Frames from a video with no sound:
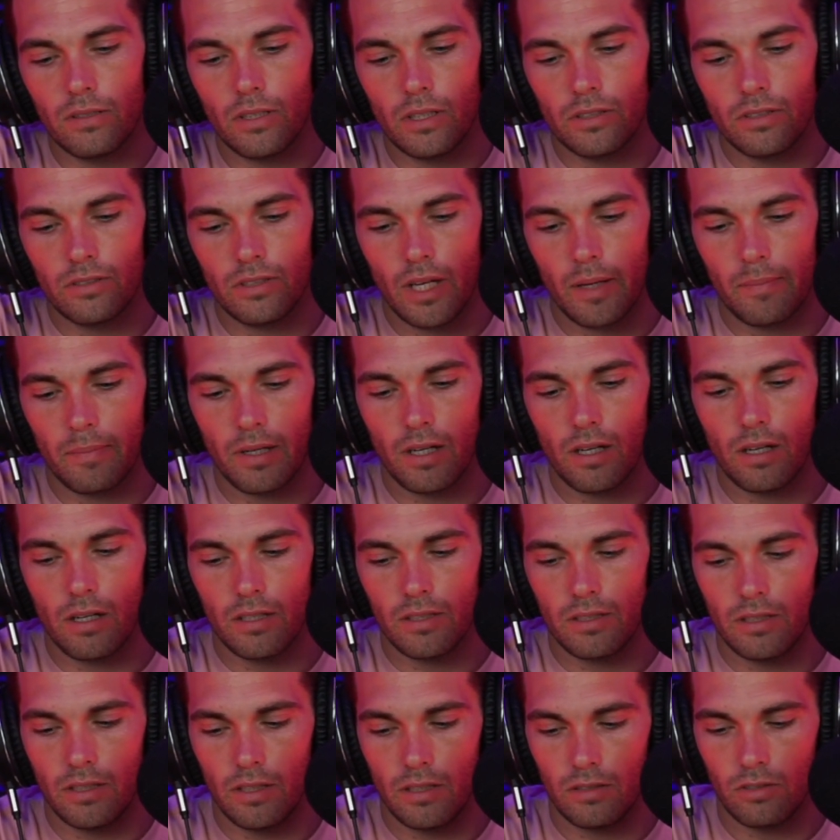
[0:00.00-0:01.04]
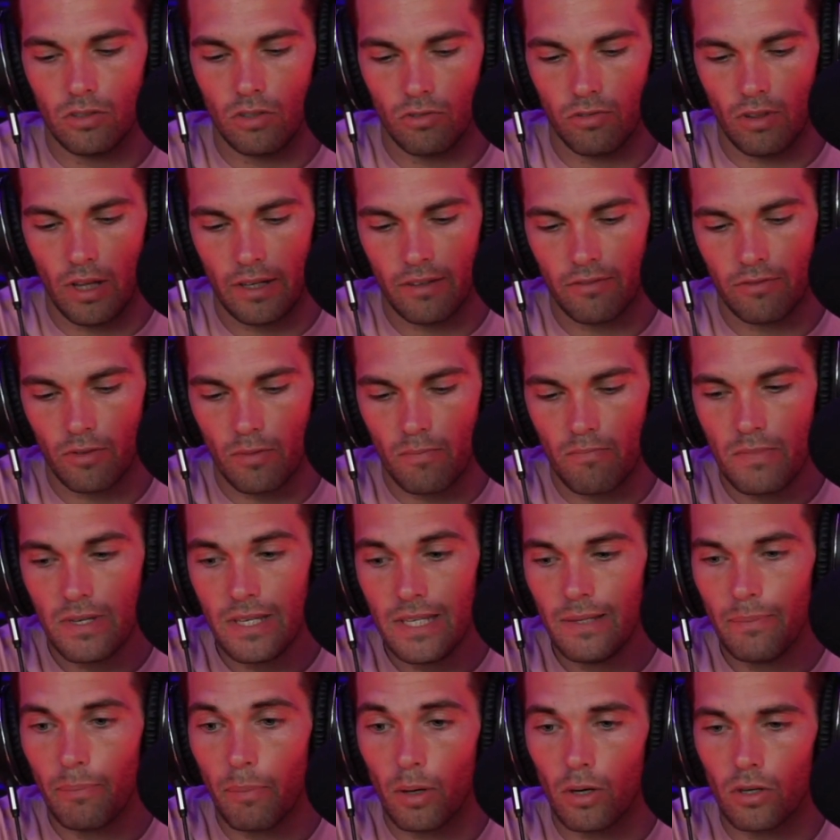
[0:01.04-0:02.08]
on your type of content. So, like for
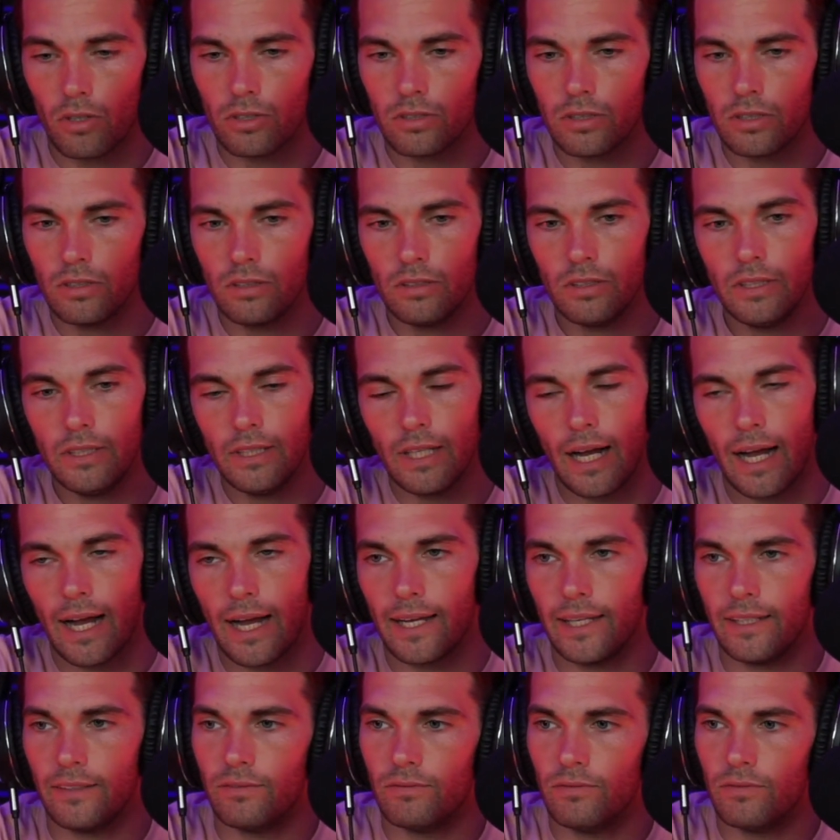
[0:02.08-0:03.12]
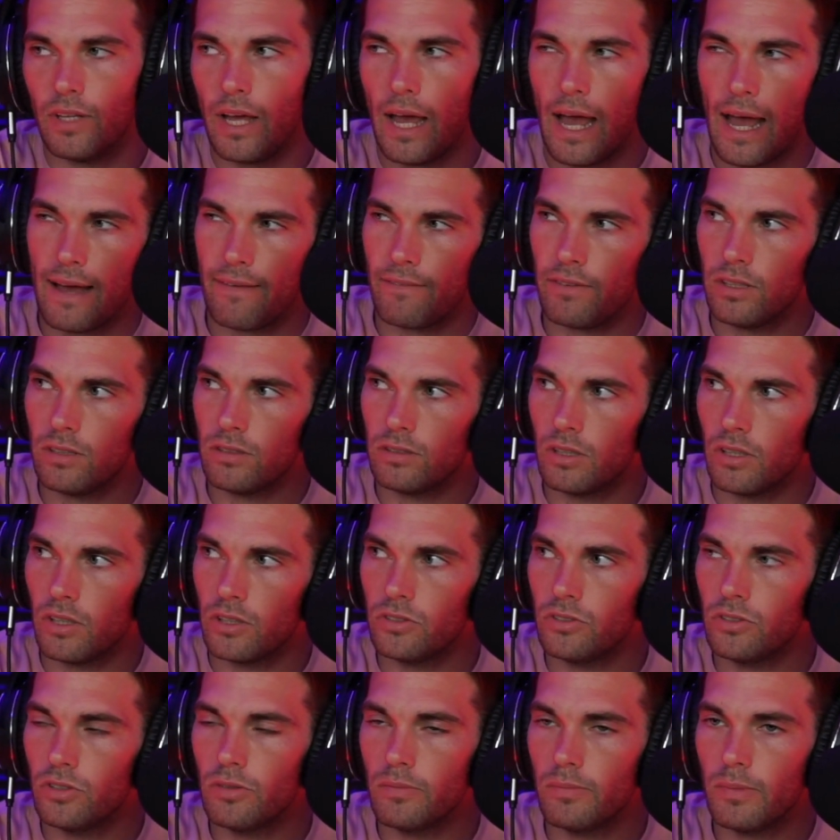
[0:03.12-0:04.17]
me personally, I haven't
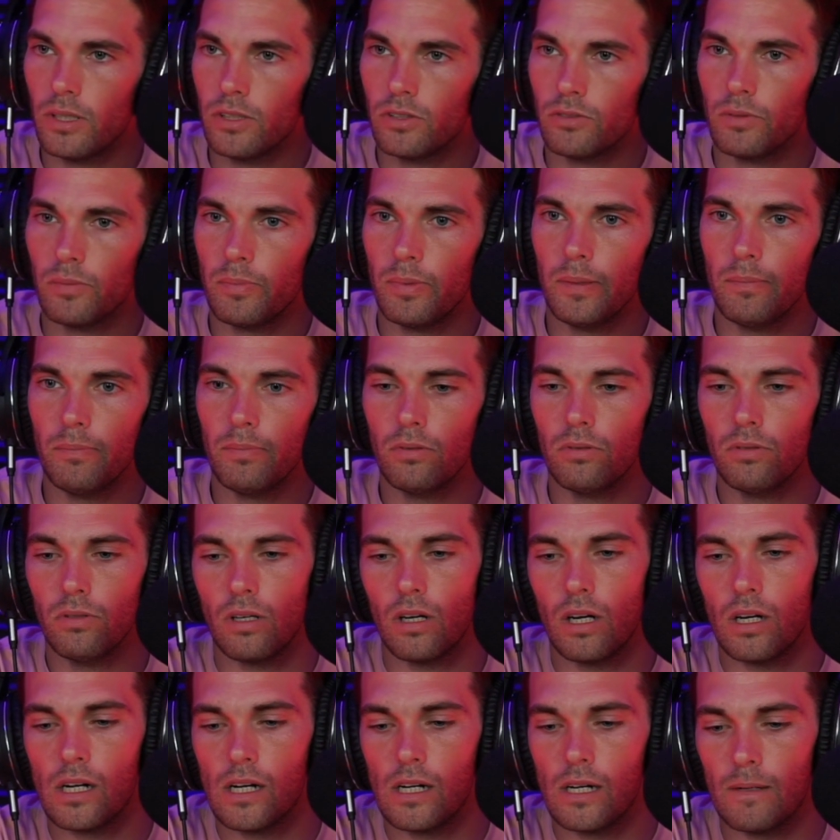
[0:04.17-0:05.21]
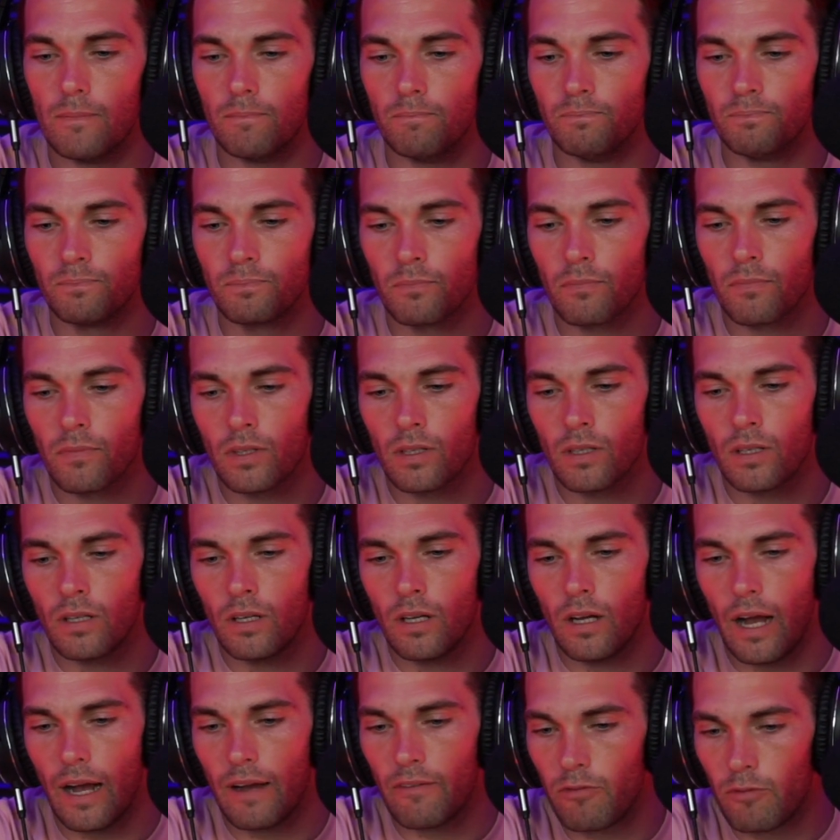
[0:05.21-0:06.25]
done too much with people.
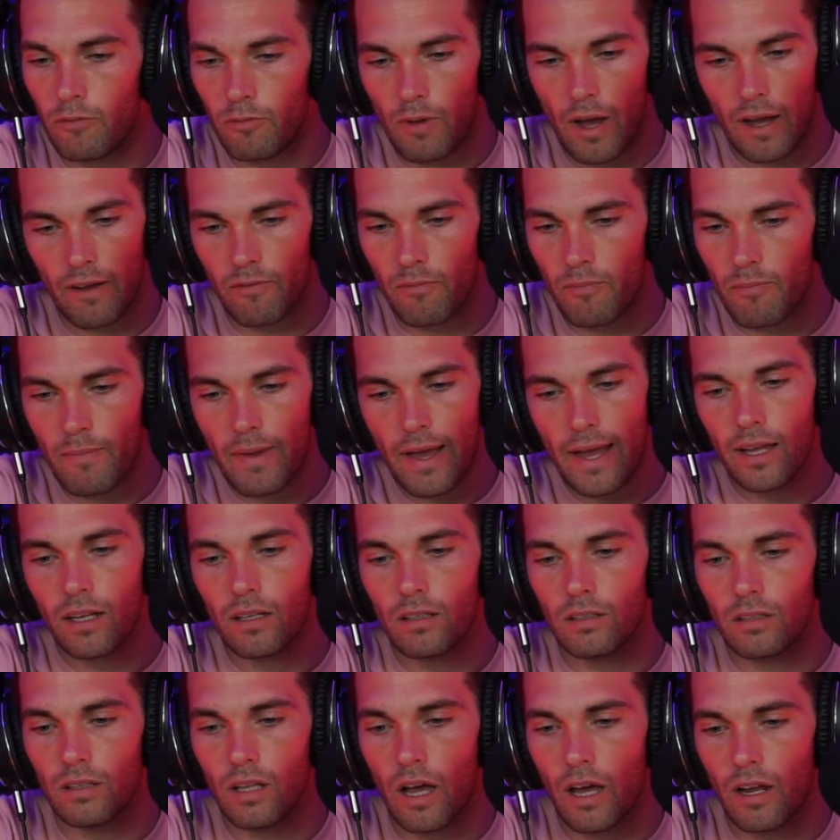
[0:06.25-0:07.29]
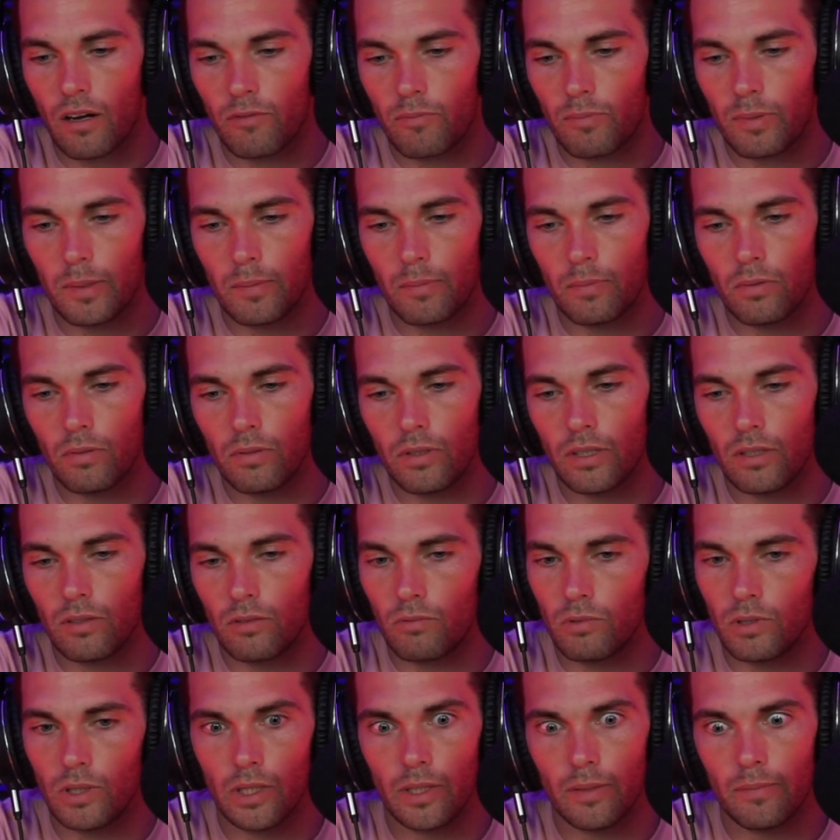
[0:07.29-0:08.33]
I've met a lot of people that are
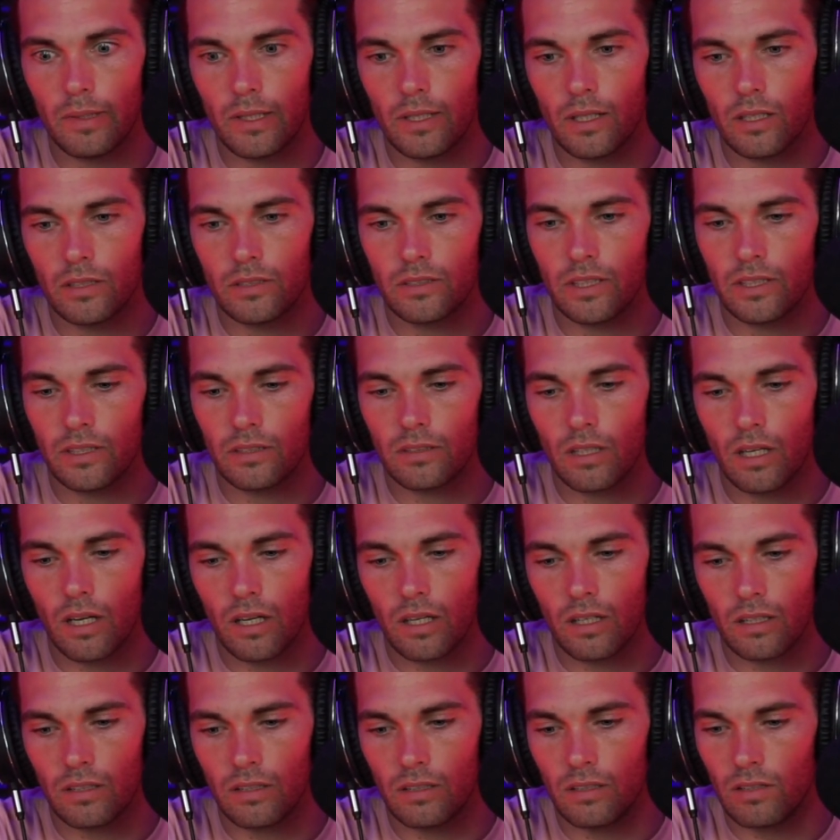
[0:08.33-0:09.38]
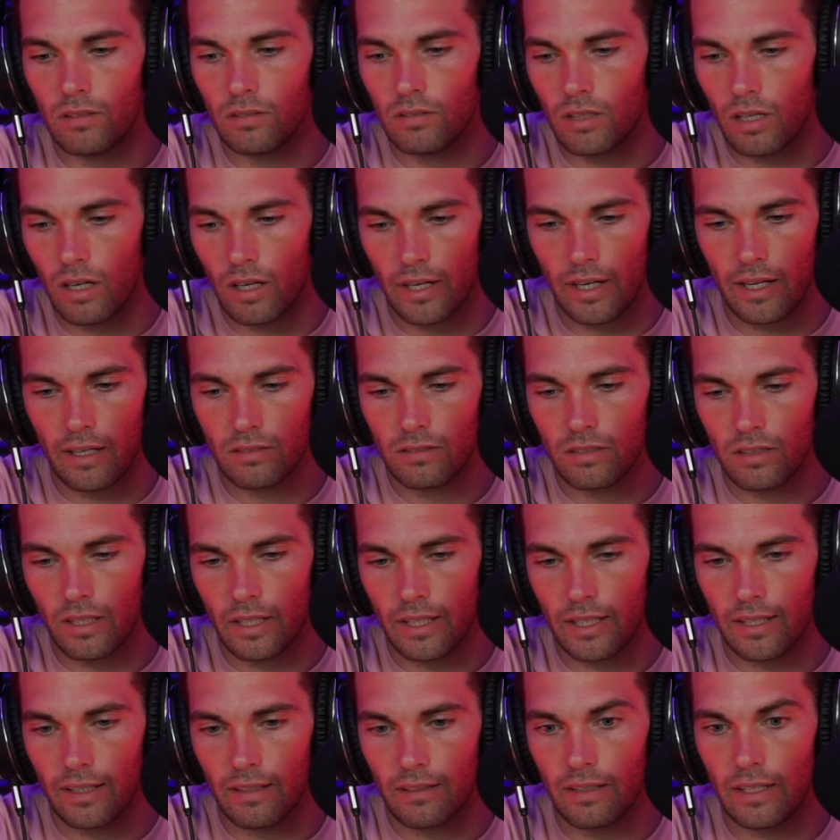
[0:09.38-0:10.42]
really big on TikTok. You know, gone out to
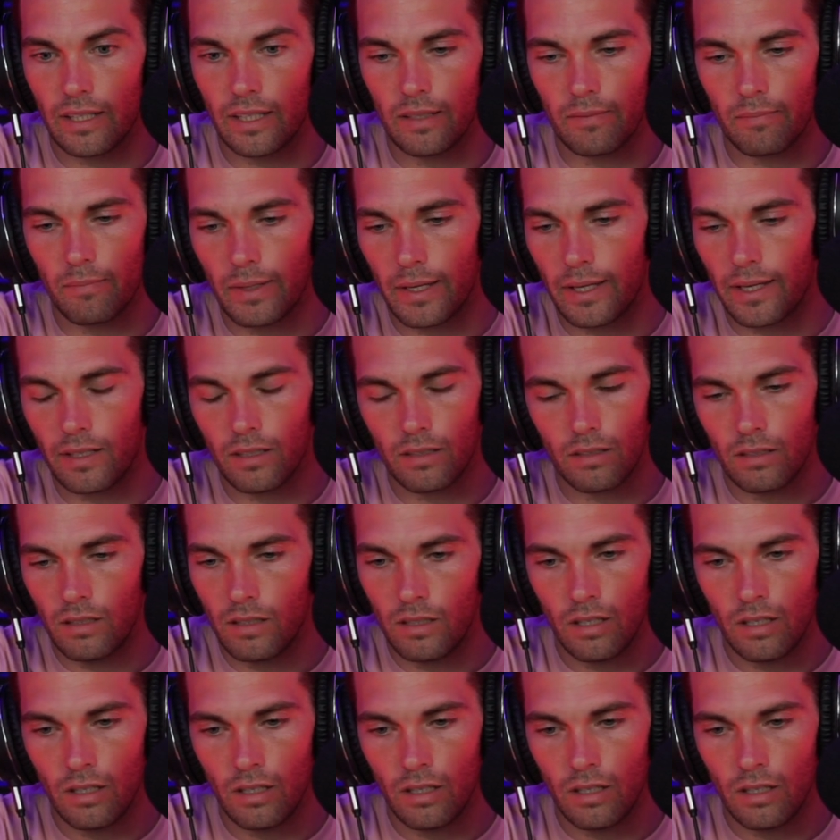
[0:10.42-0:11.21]
like LA and met